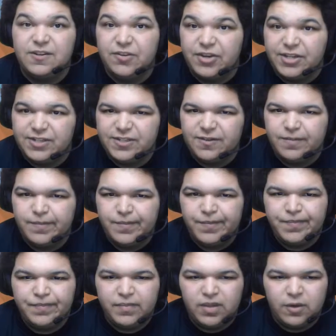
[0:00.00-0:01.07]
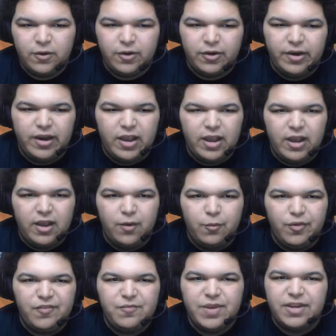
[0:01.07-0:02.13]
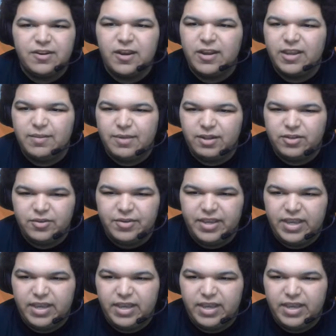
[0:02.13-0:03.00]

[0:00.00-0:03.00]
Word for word: this series where uh, we've been talking about